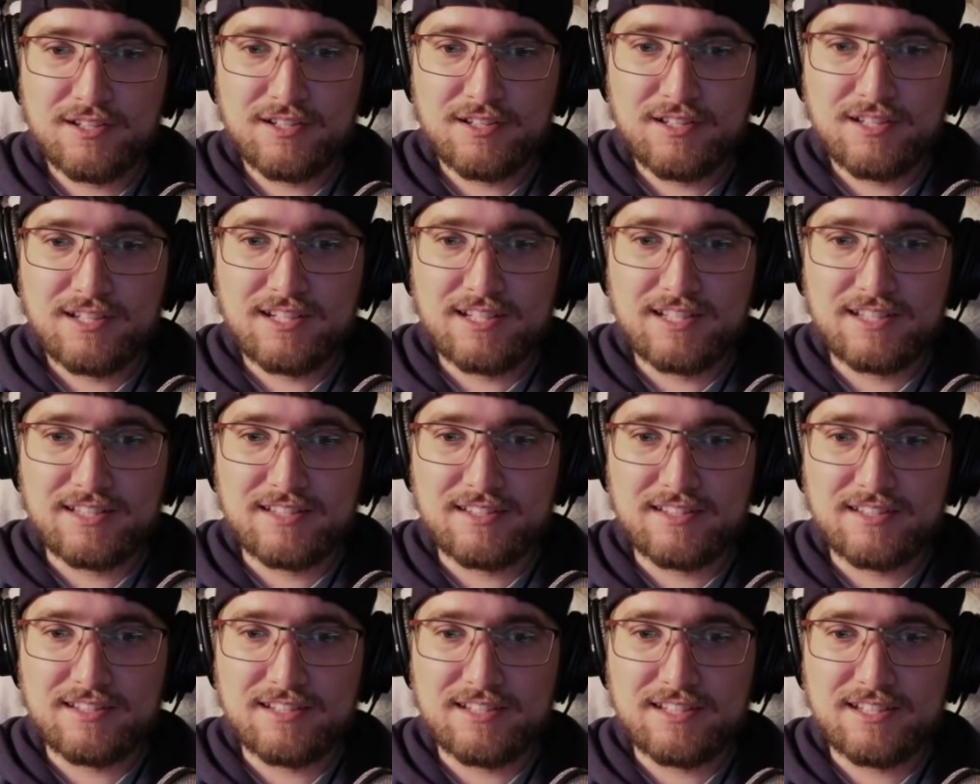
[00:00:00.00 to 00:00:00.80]

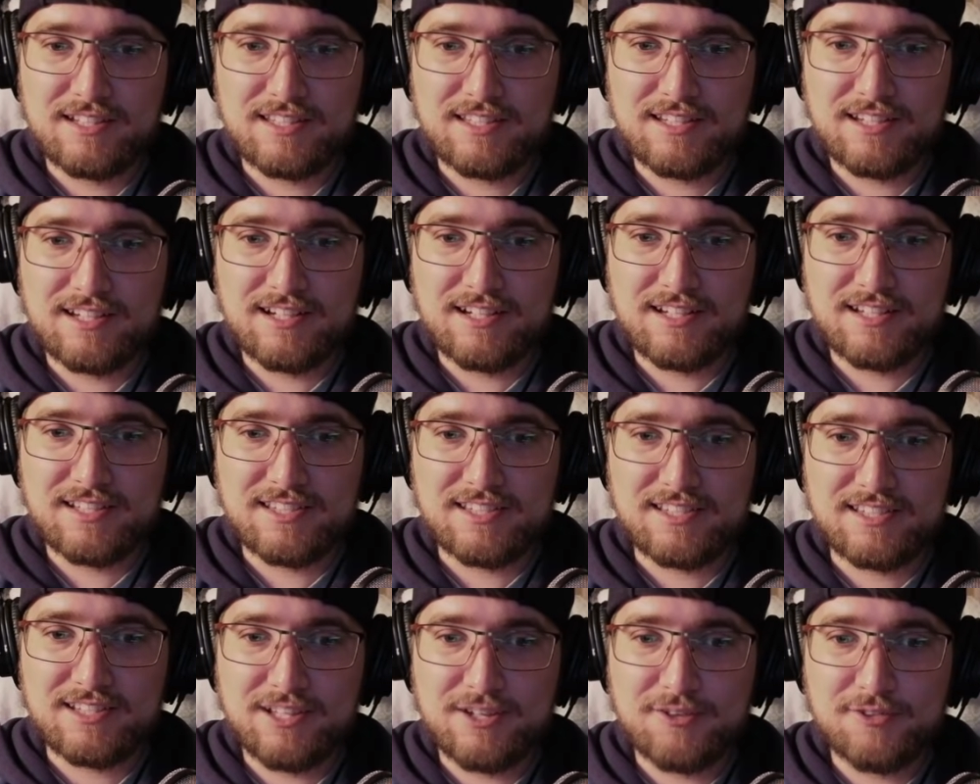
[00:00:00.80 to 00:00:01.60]
it
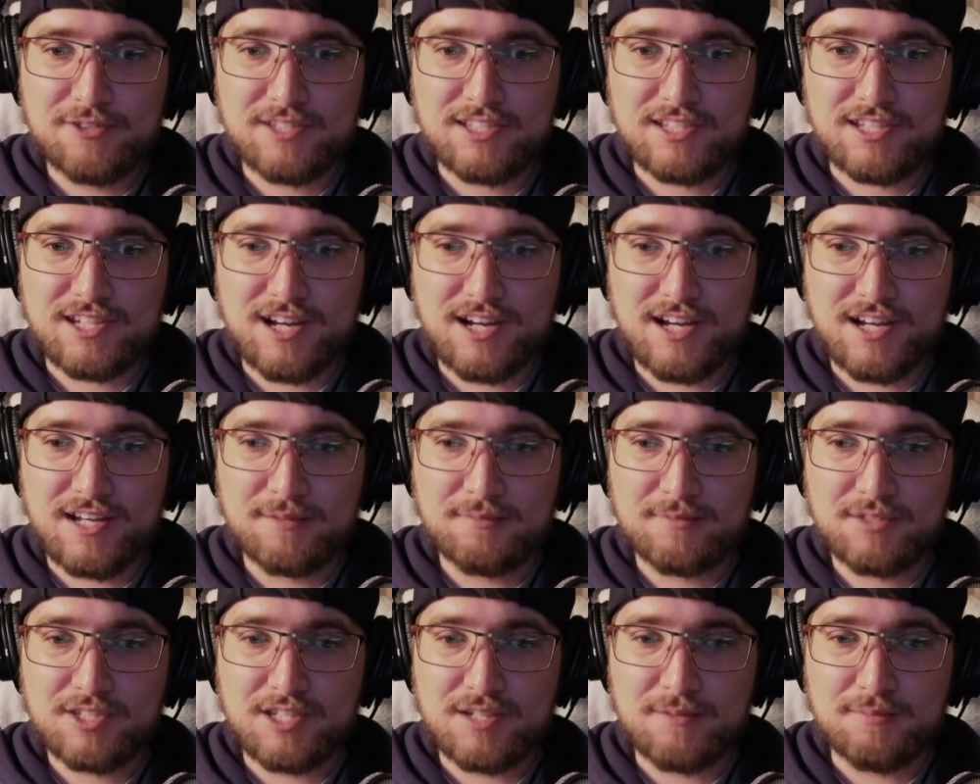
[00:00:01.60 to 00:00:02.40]
slows
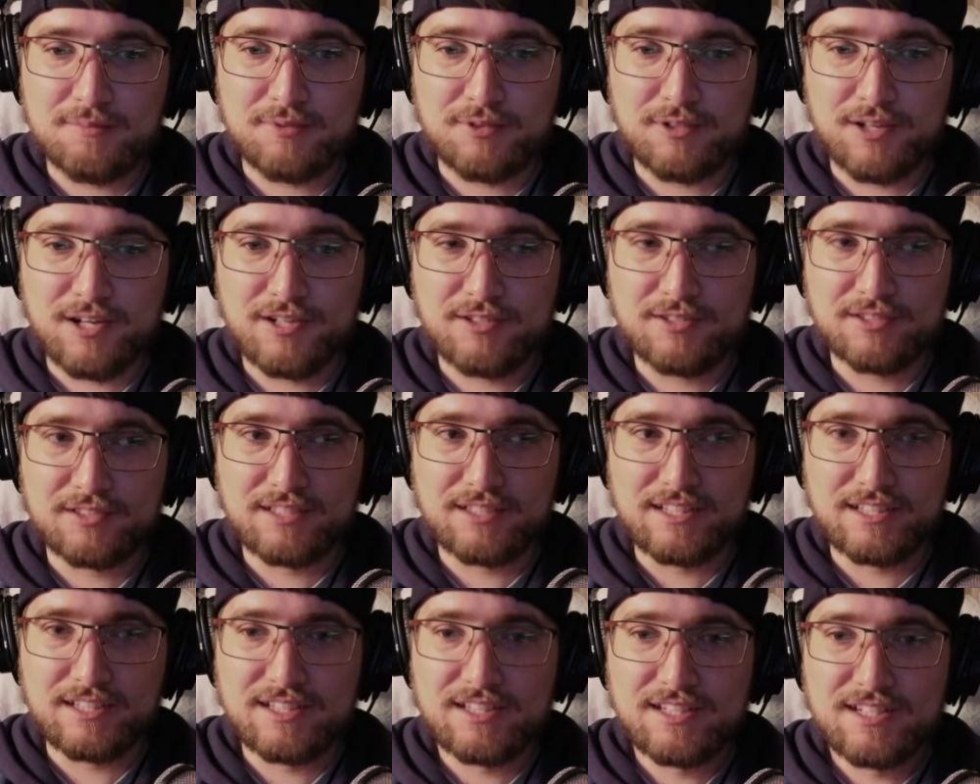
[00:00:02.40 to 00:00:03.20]
time
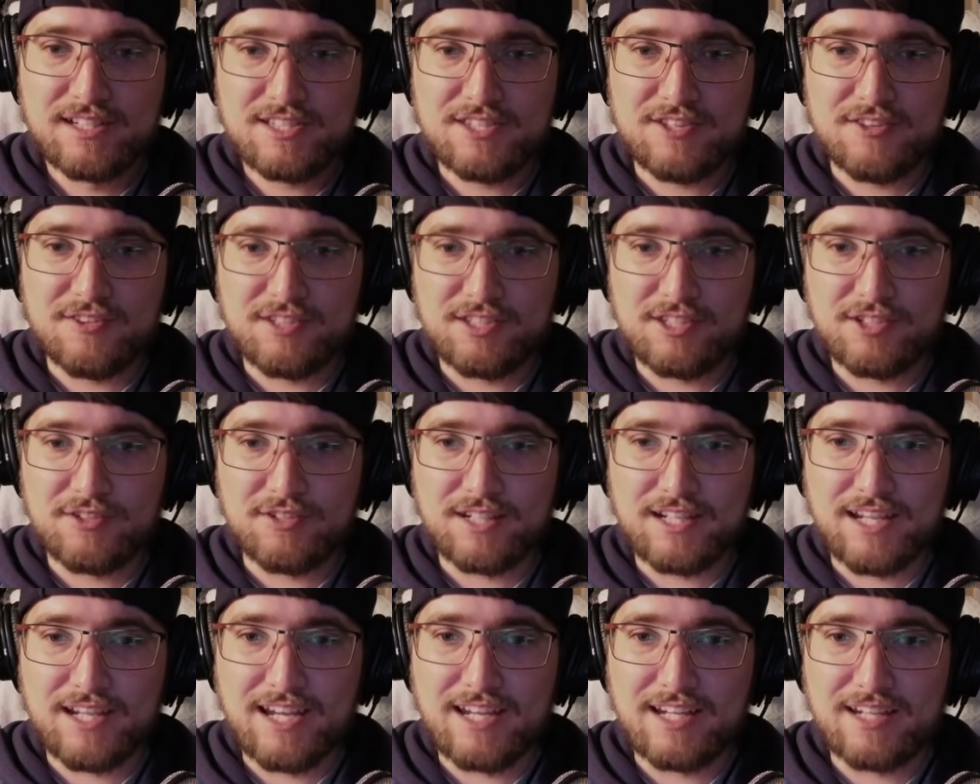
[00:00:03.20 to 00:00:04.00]
temporarily so that you
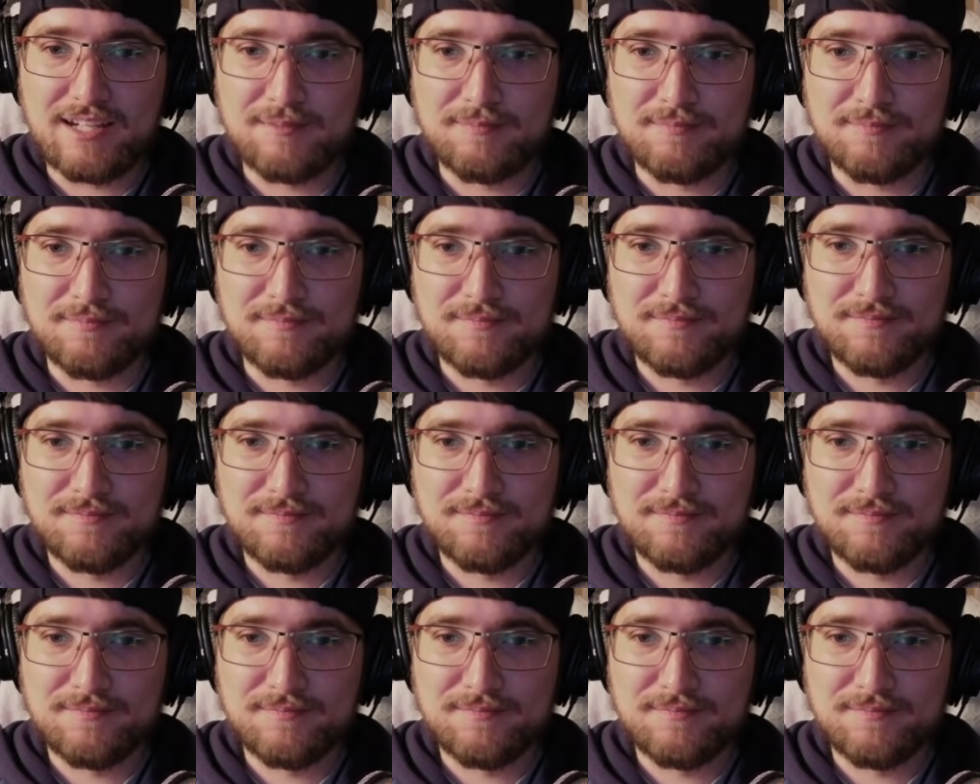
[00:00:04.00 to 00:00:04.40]
can aim.